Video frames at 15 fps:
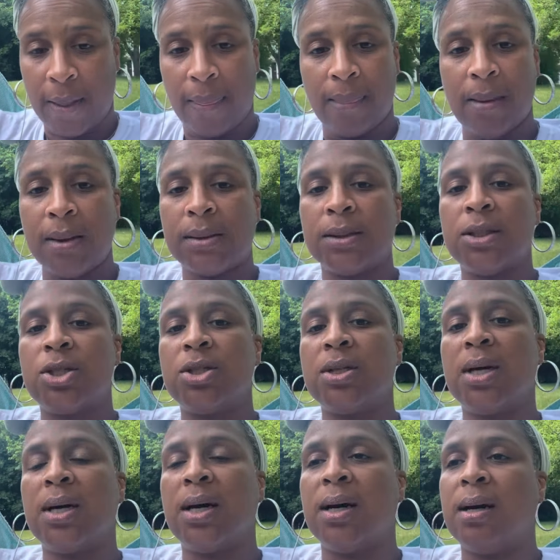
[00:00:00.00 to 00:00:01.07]
This is
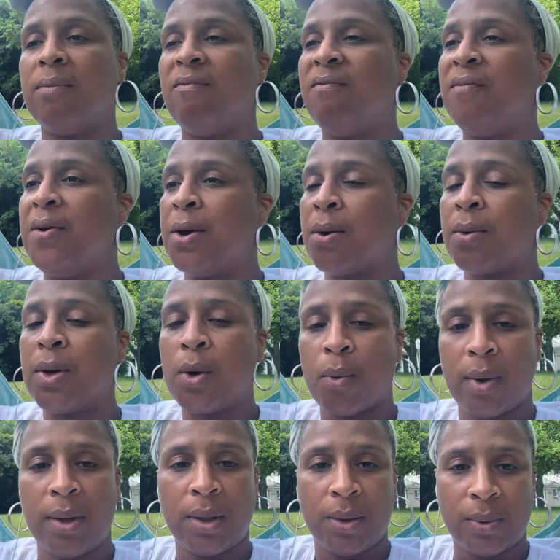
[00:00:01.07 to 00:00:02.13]
a very
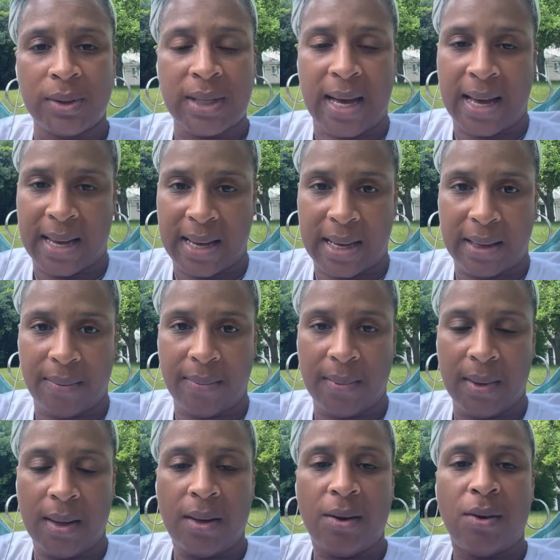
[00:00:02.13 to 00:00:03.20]
critical time
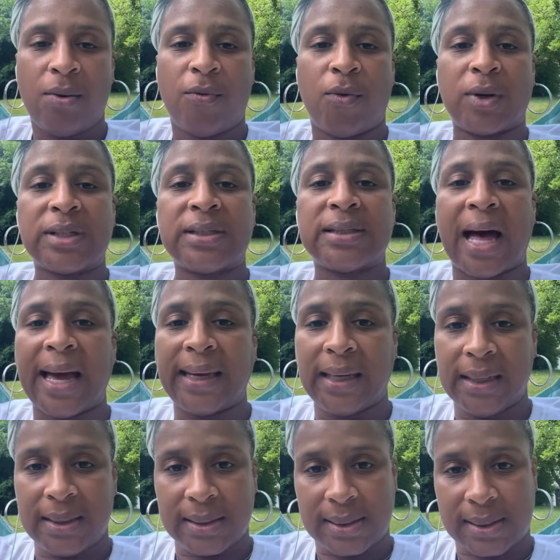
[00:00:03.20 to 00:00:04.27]
for
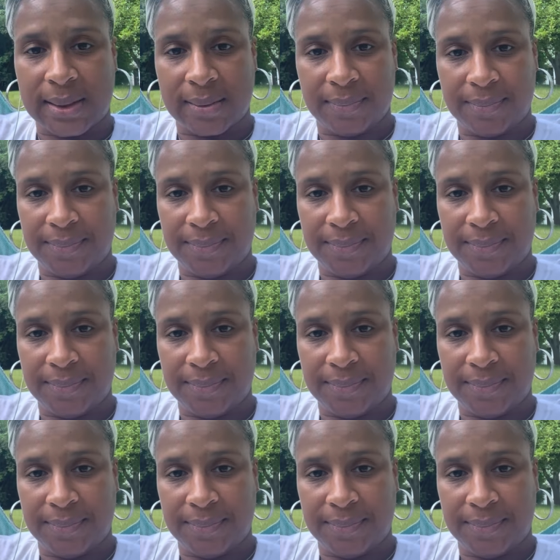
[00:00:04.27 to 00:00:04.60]
silence.